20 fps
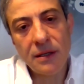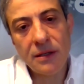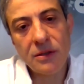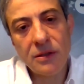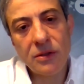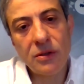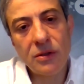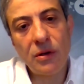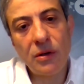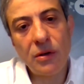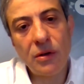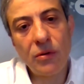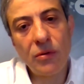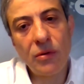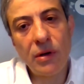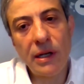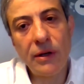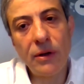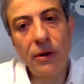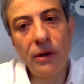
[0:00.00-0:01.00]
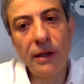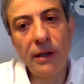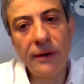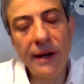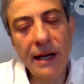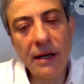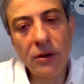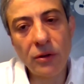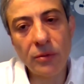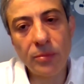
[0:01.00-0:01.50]
So an oil
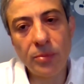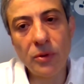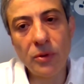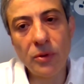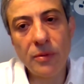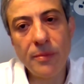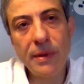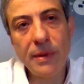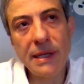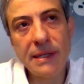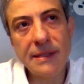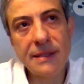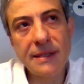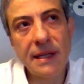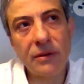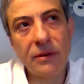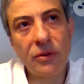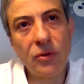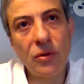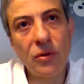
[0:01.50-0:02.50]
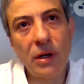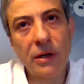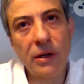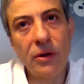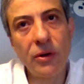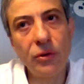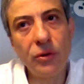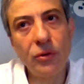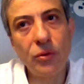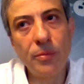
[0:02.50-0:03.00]
record book means that you are
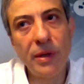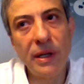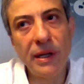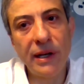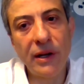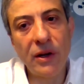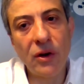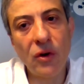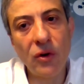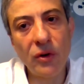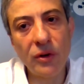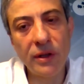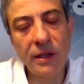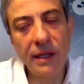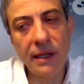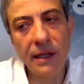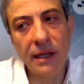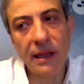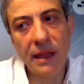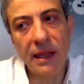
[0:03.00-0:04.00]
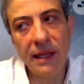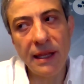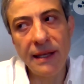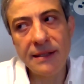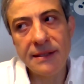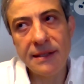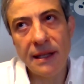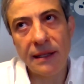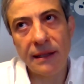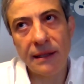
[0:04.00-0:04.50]
going to be recording
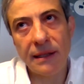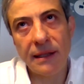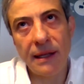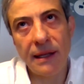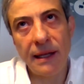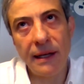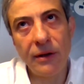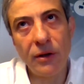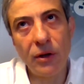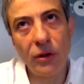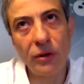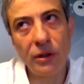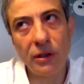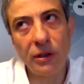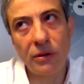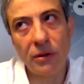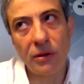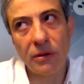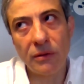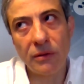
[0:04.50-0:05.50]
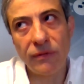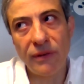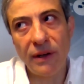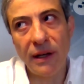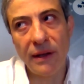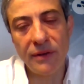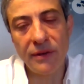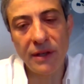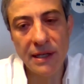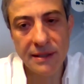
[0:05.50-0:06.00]
things that an auditor
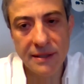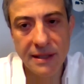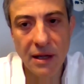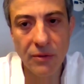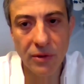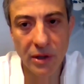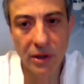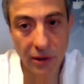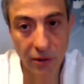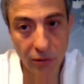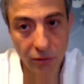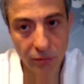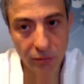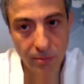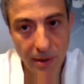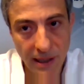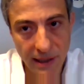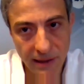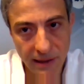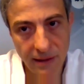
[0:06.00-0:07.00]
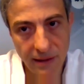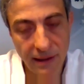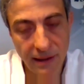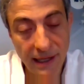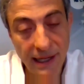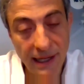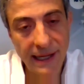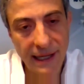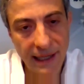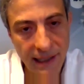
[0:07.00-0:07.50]
5 years down the road might
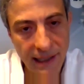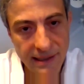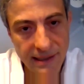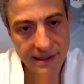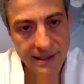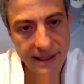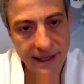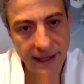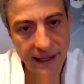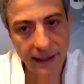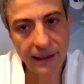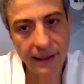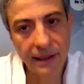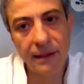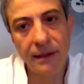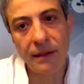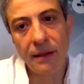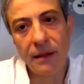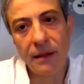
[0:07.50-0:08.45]
legally check